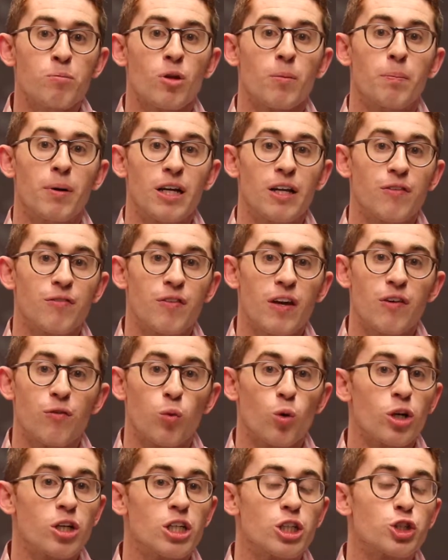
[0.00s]
But
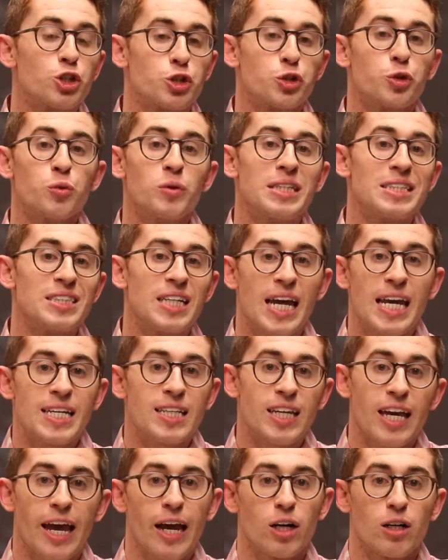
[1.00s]
if we're going to truly
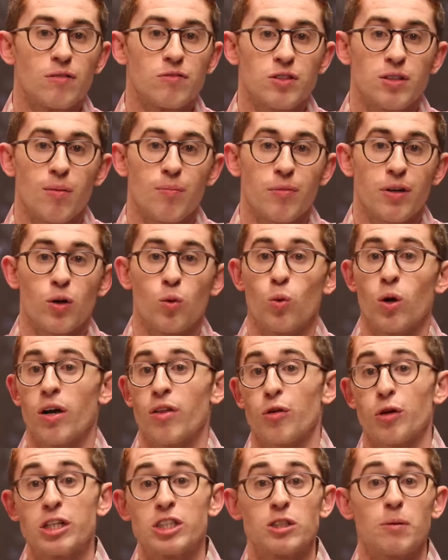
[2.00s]
take care of something,
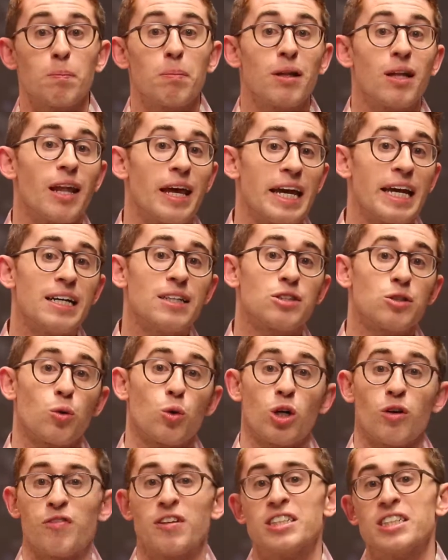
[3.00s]
whether it's a plant
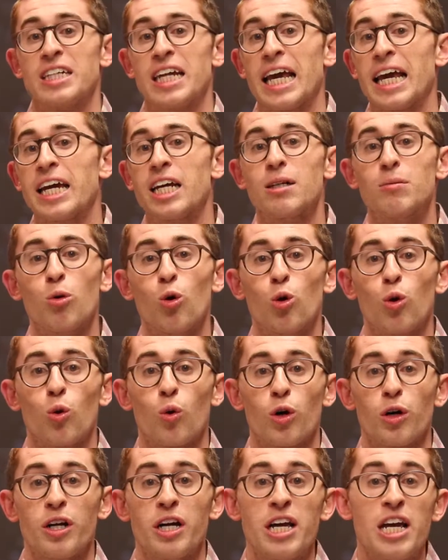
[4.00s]
or if it's an animal
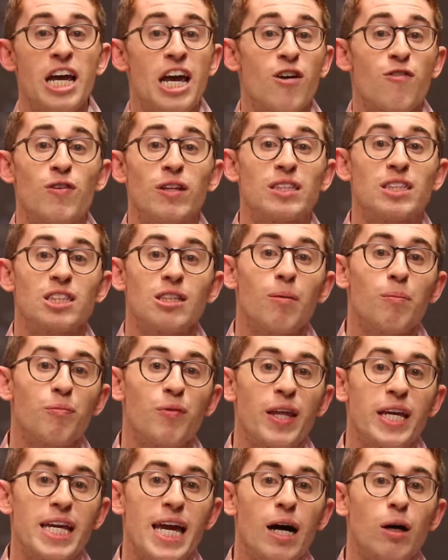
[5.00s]
or if it's
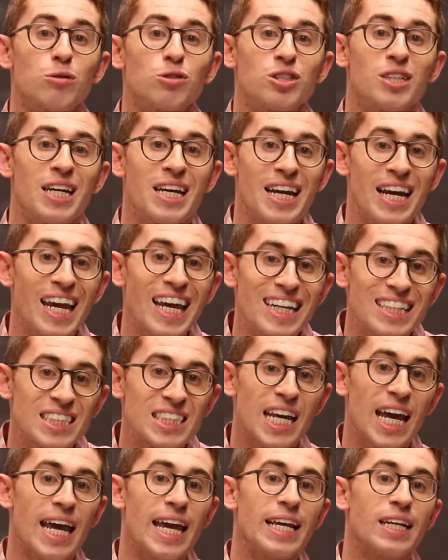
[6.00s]
something else, it
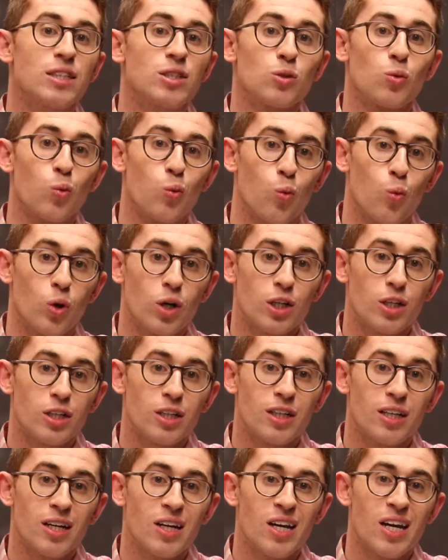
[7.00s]
takes
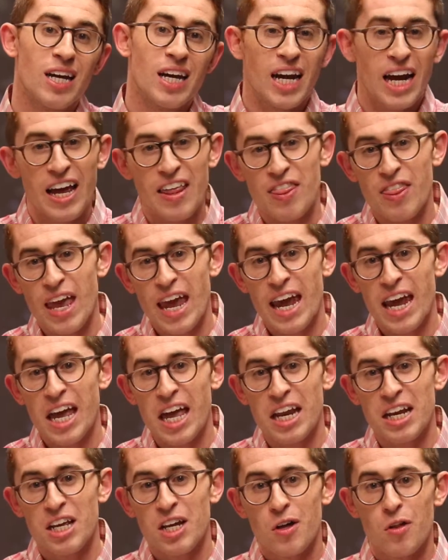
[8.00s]
work.
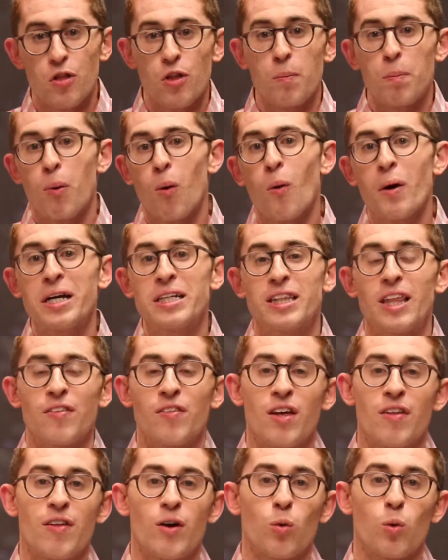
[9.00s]
And the point
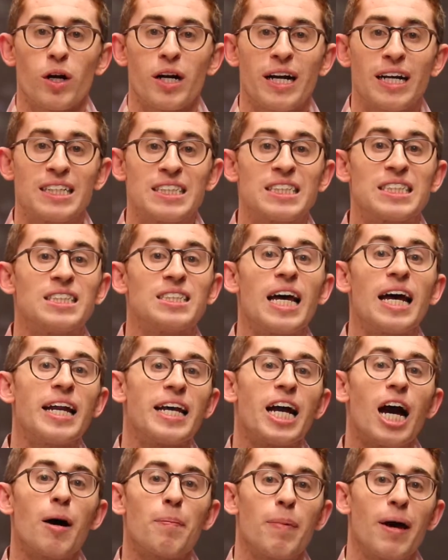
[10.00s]
that we're kind of
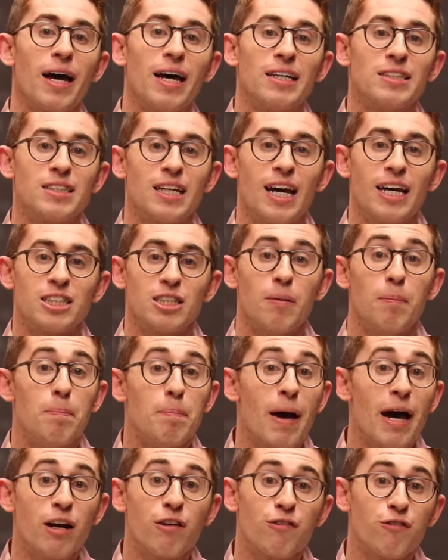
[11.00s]
setting up as a
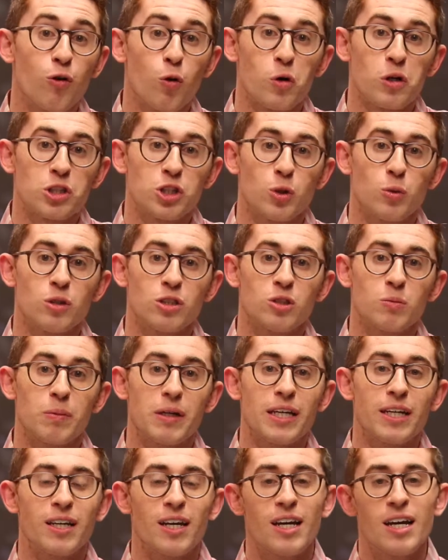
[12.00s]
metaphor, so to
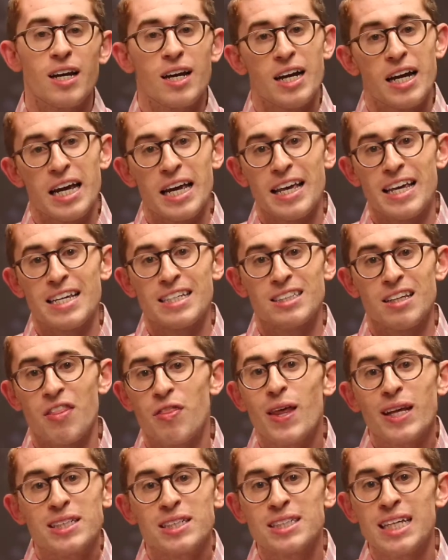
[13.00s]
speak, is
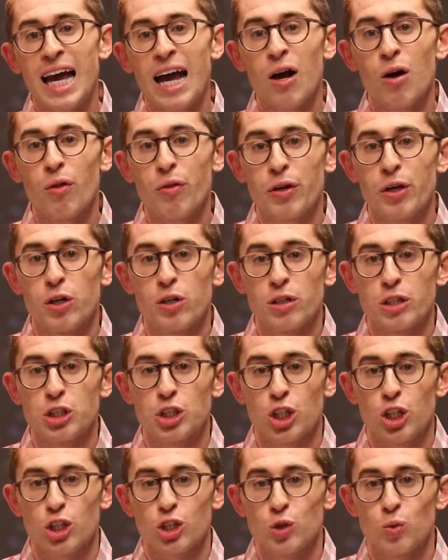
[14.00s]
this is how the early
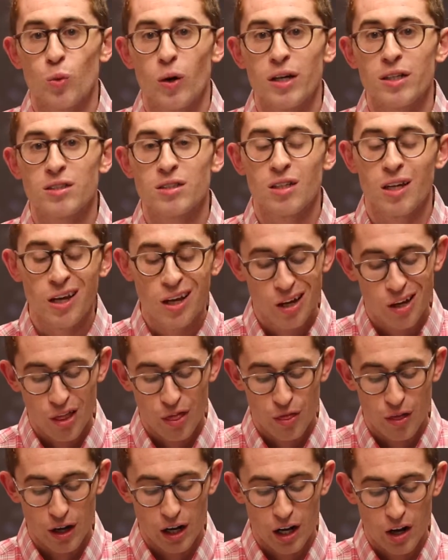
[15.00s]
church was.
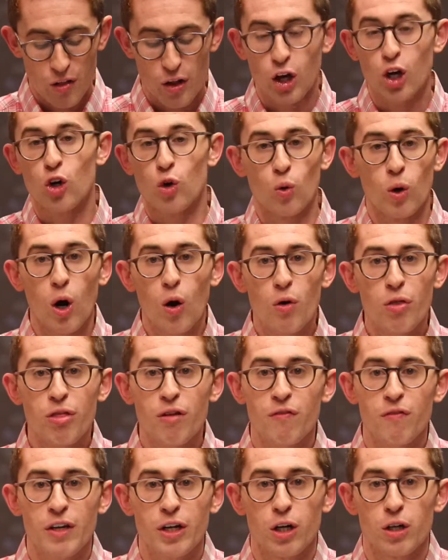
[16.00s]
The
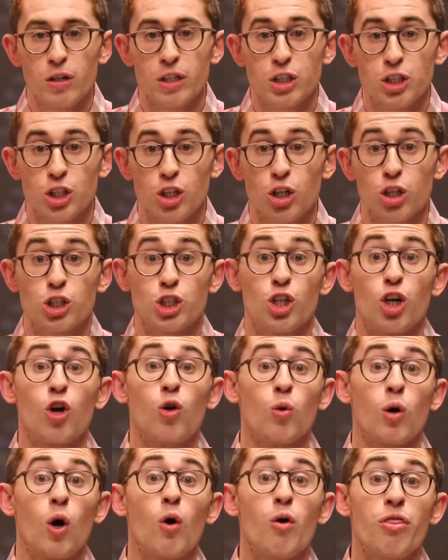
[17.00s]
growth of the early church, the
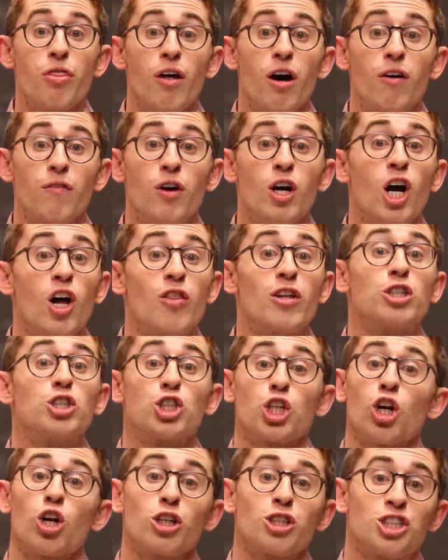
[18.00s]
growth of the
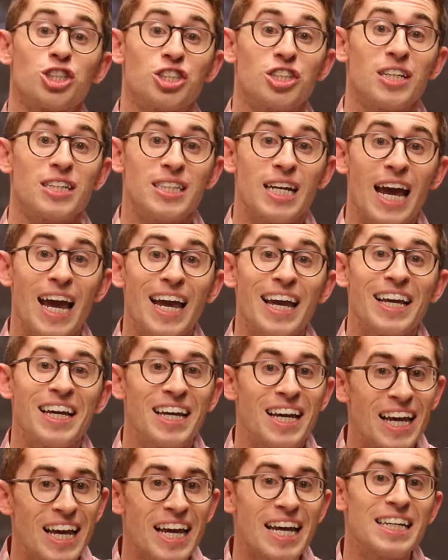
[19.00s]
church today,
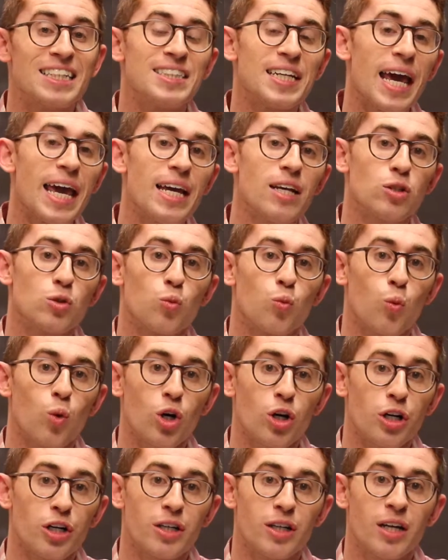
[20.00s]
it takes
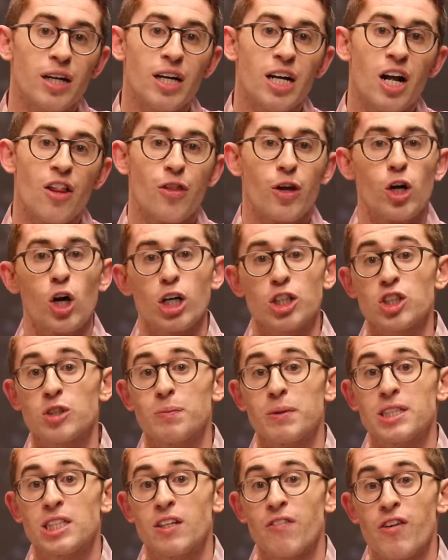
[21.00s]
work. There are
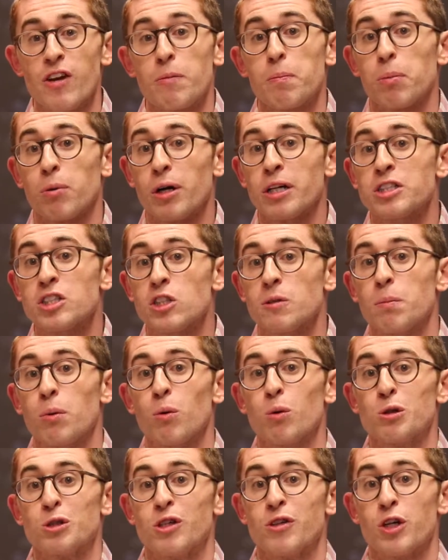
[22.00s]
specific
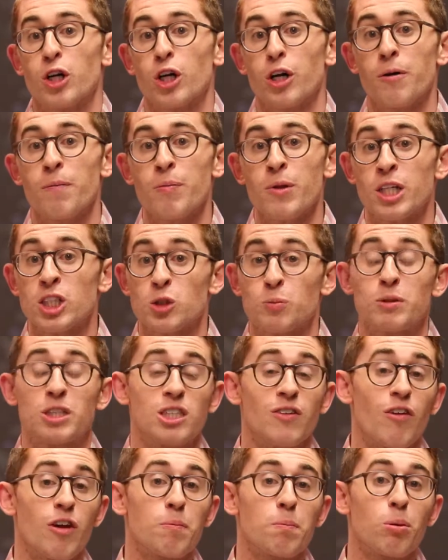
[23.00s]
principles and there are
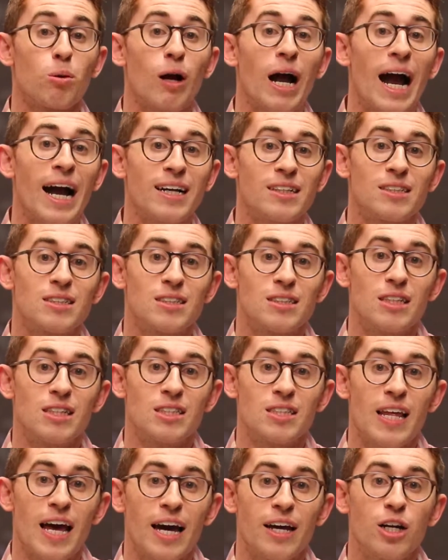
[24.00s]
specific
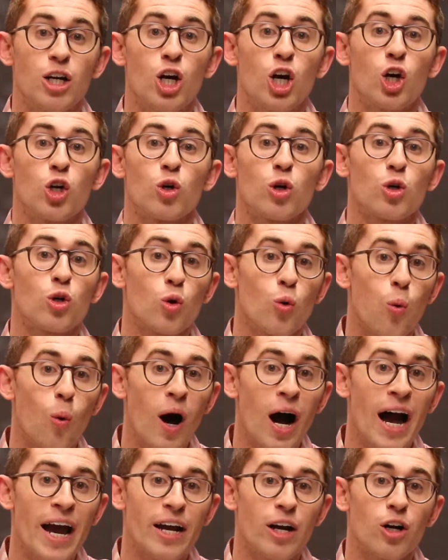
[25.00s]
practices that
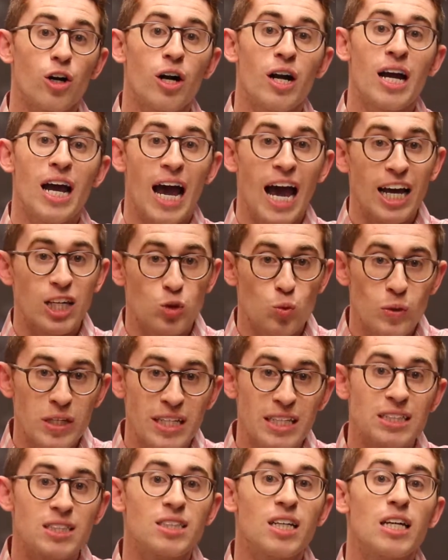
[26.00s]
require, as we
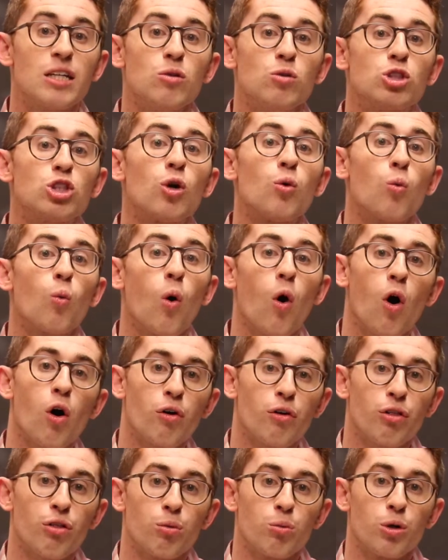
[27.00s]
continue to
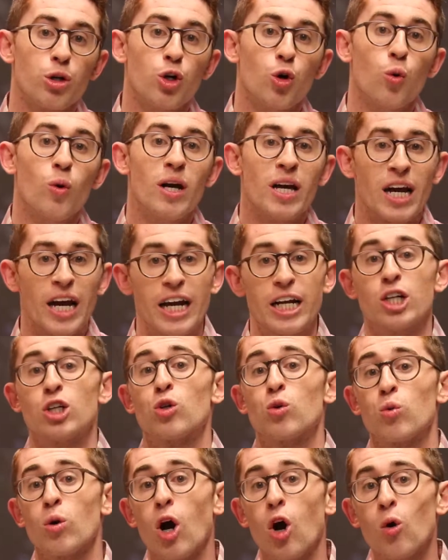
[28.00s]
walk through
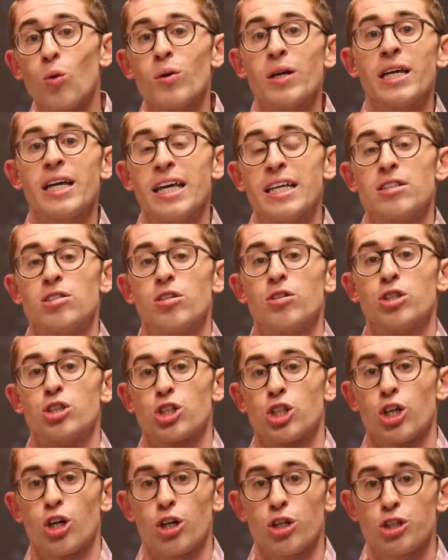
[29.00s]
and growing into the
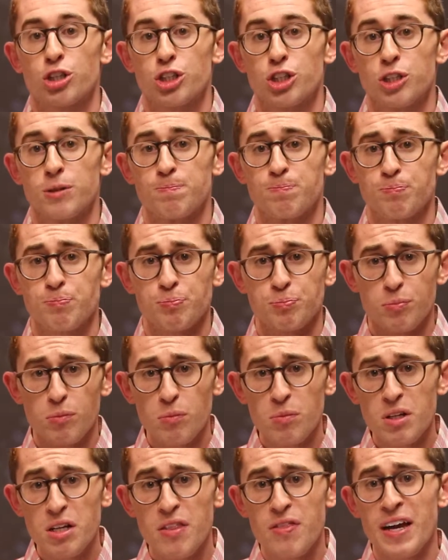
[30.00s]
church
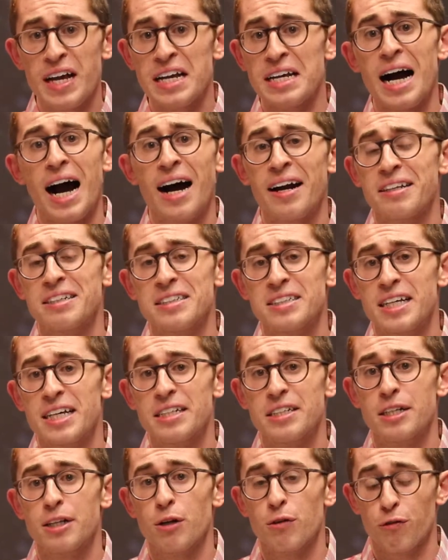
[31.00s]
that God
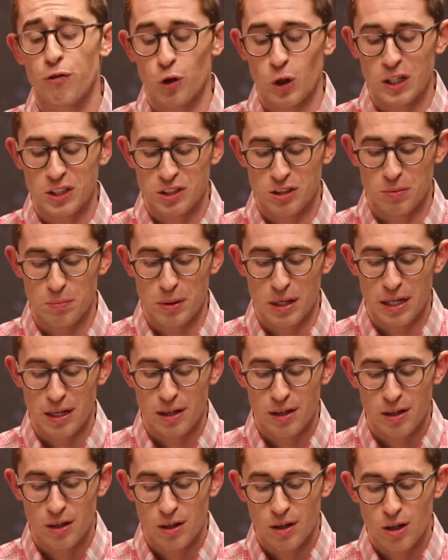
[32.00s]
intended for us to
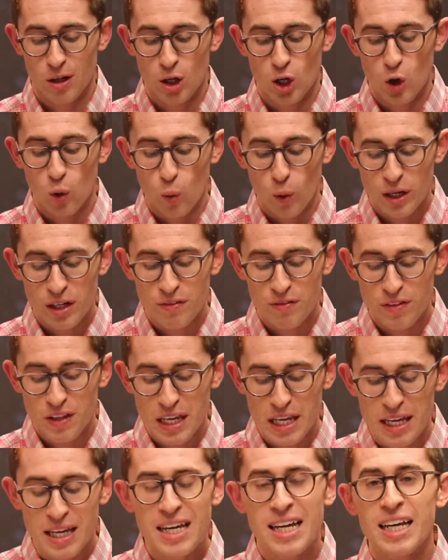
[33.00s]
be. One of
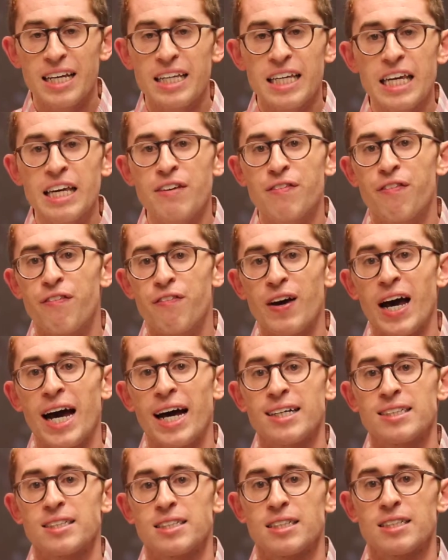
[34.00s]
the key
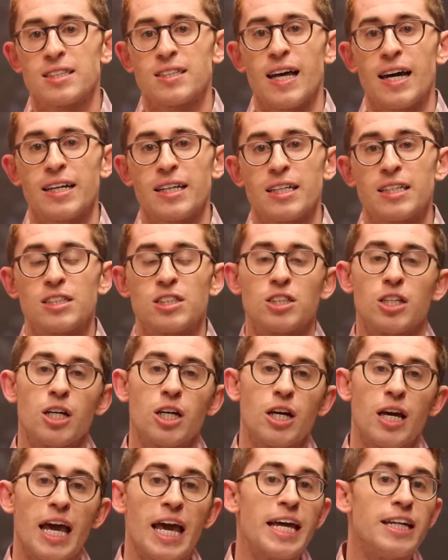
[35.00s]
facets that is
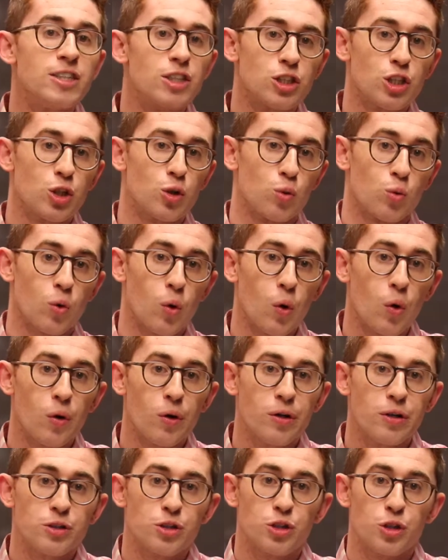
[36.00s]
integral
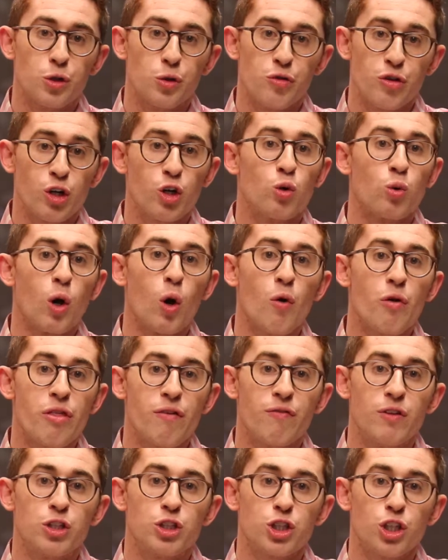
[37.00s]
to the growth
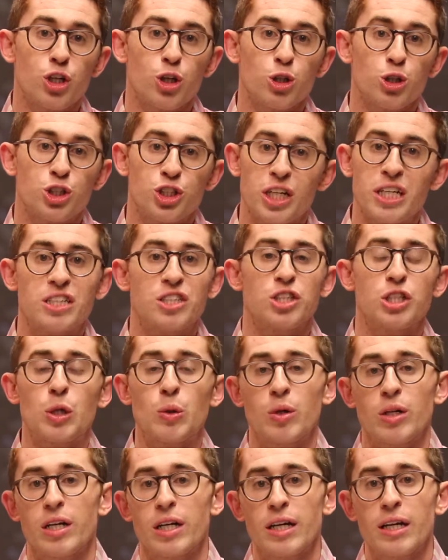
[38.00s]
of the church is
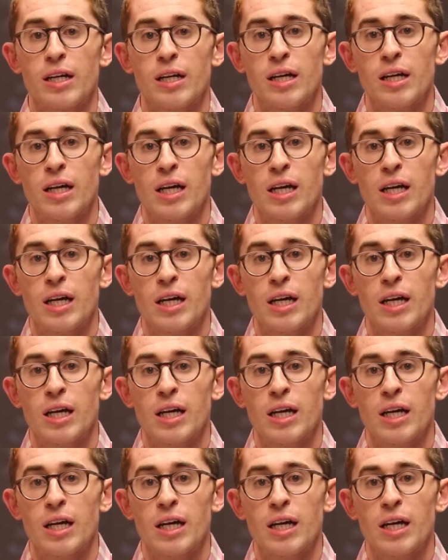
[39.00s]
unity.